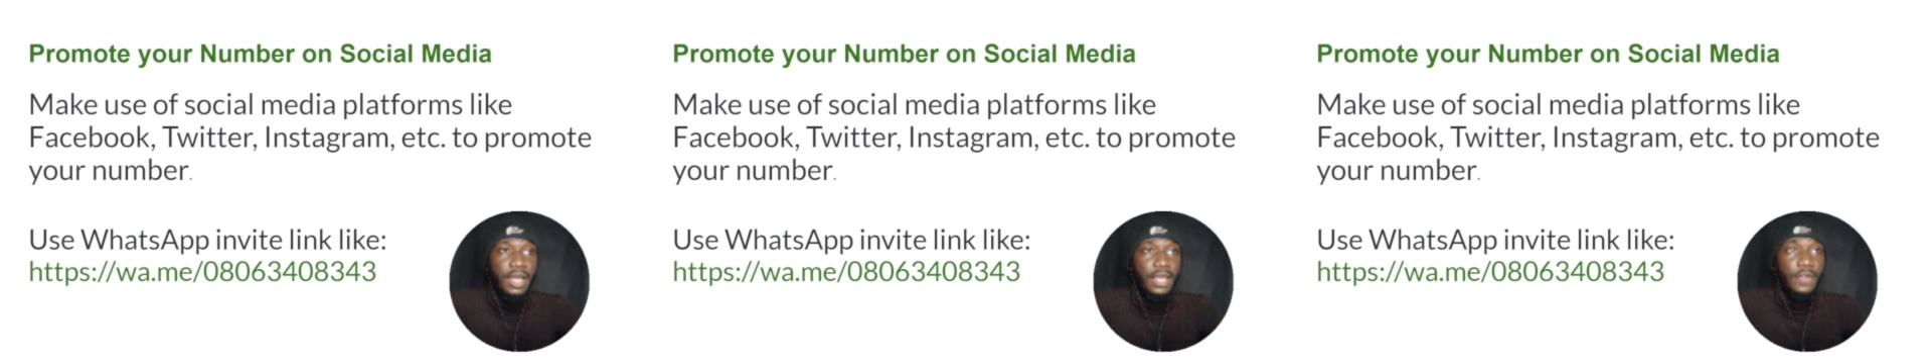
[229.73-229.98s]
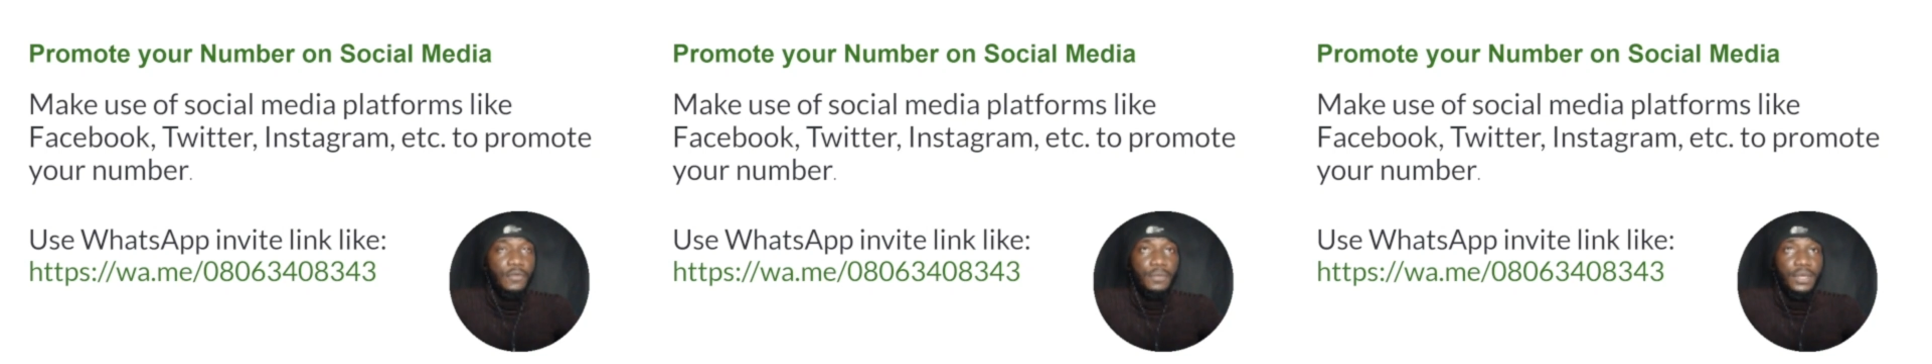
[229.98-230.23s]

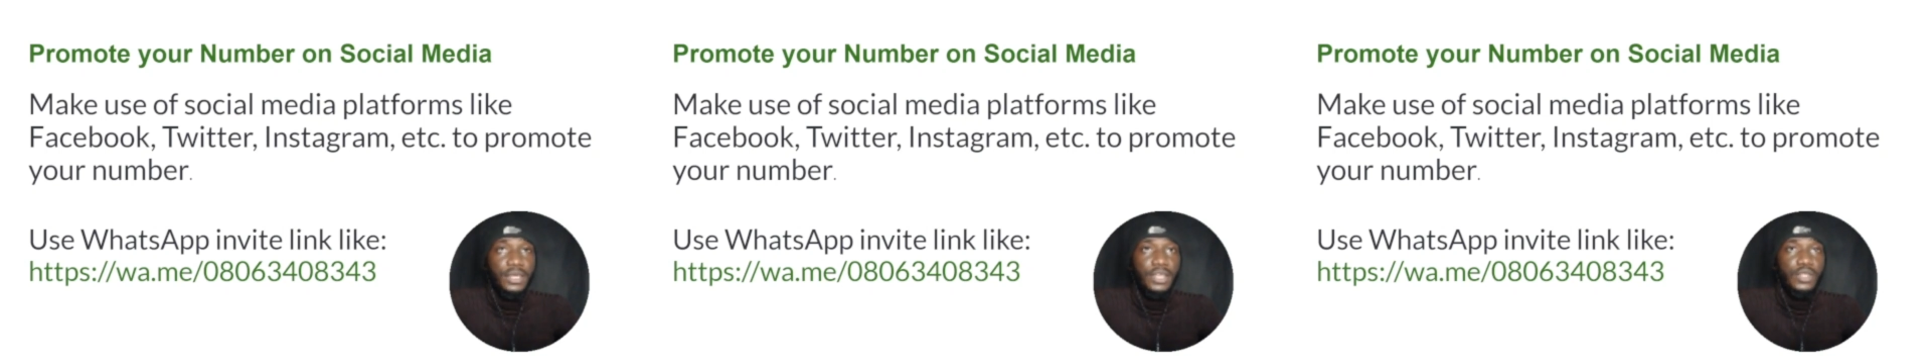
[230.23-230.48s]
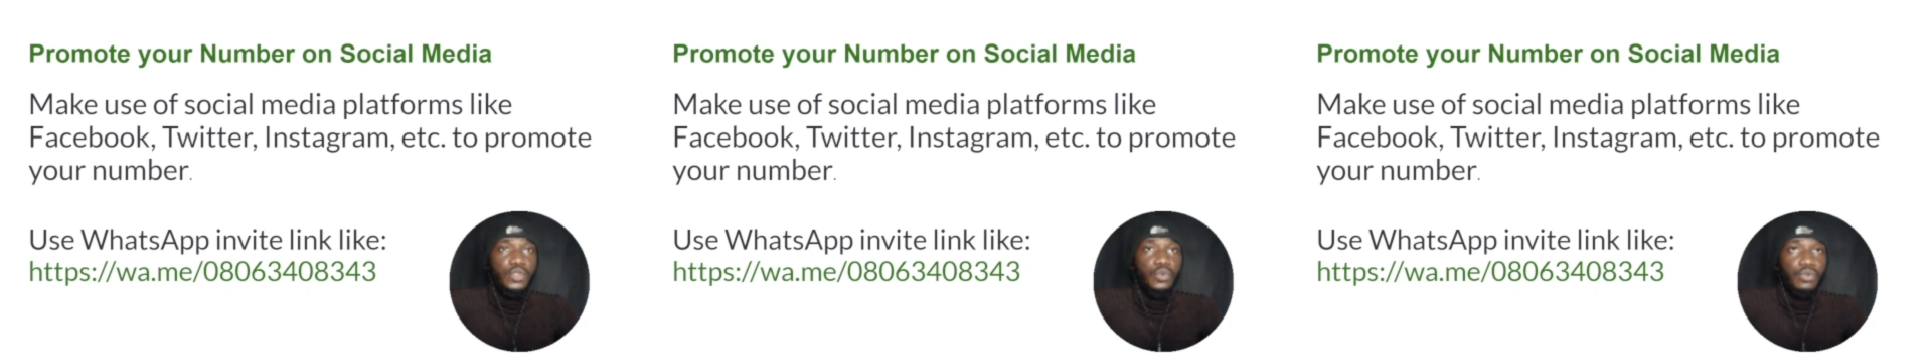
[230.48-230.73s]
If you
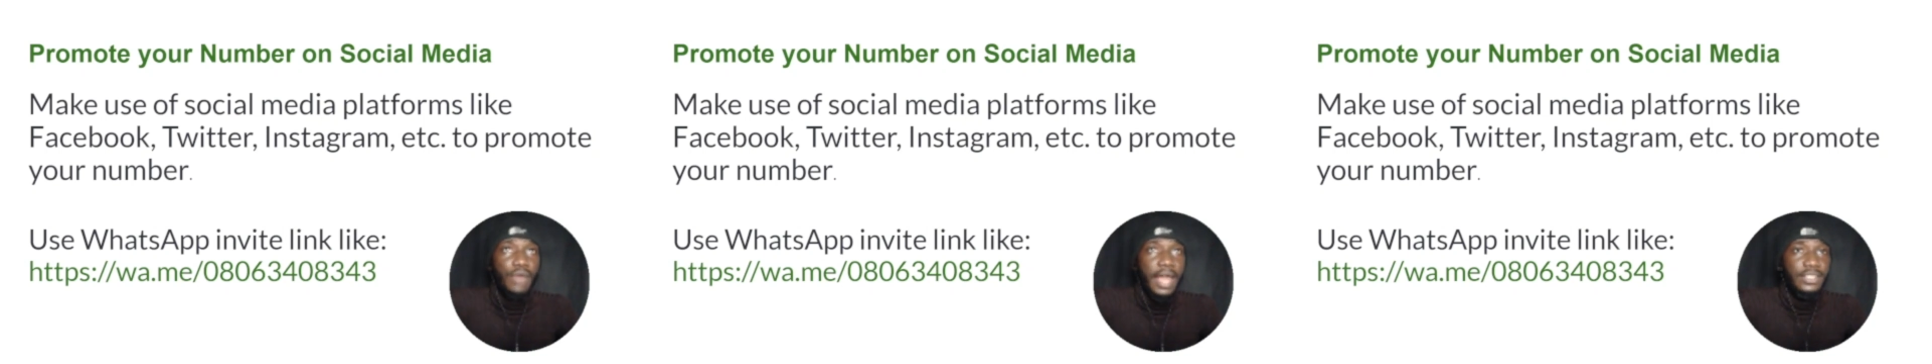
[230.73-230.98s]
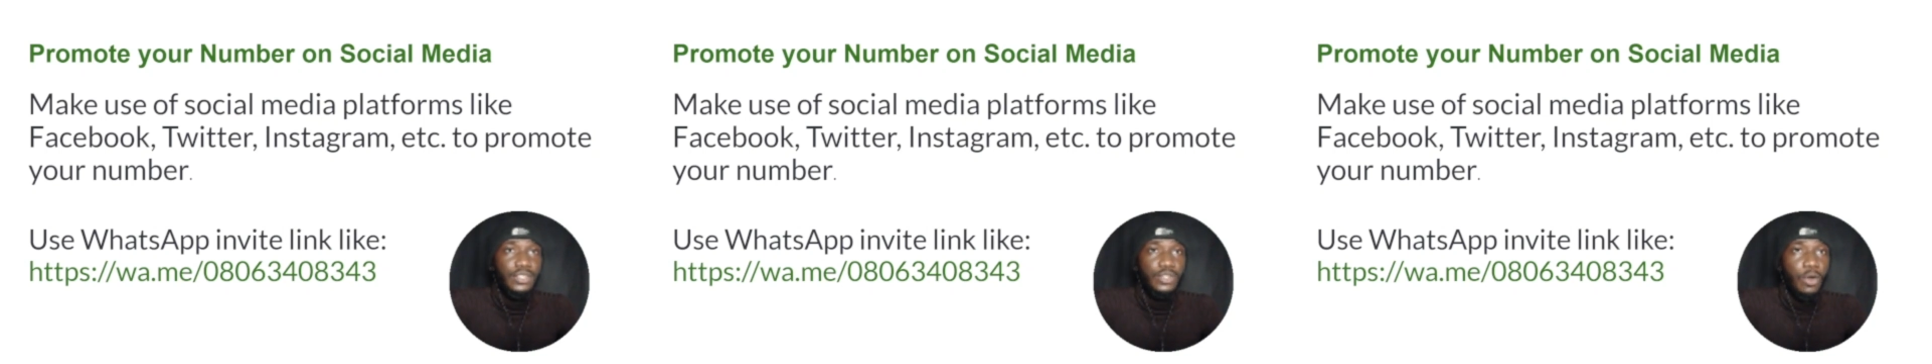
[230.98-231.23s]
begin to
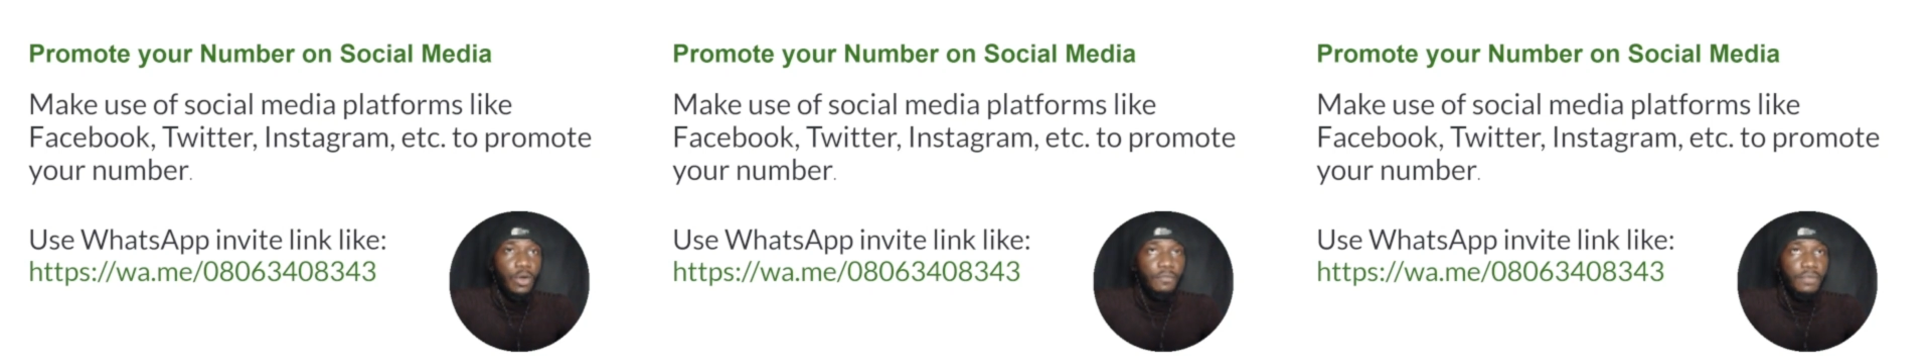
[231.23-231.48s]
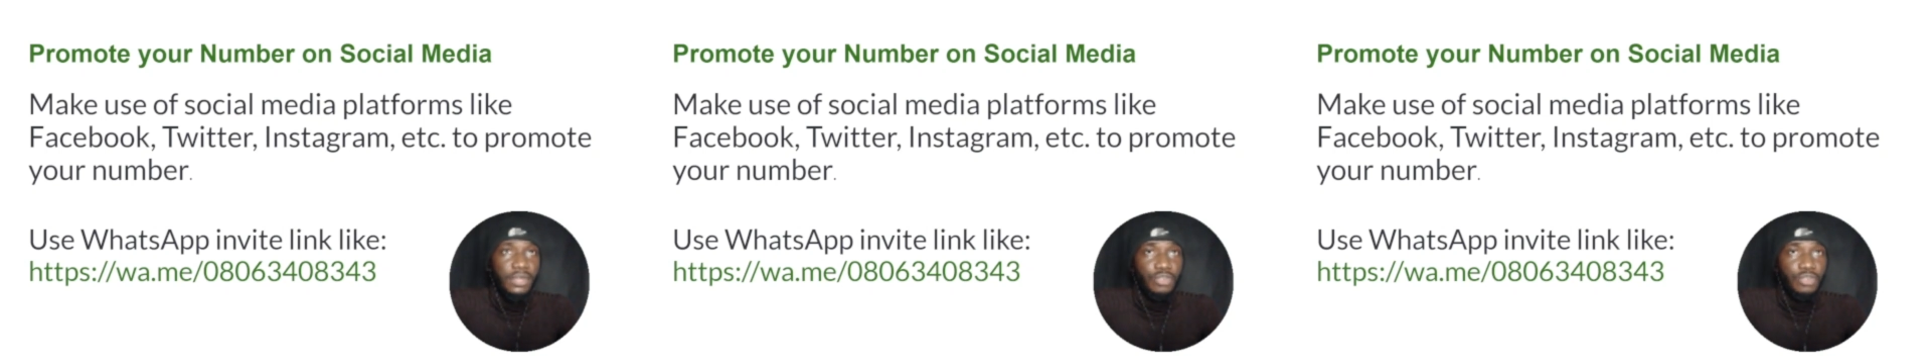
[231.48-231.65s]
write stuff,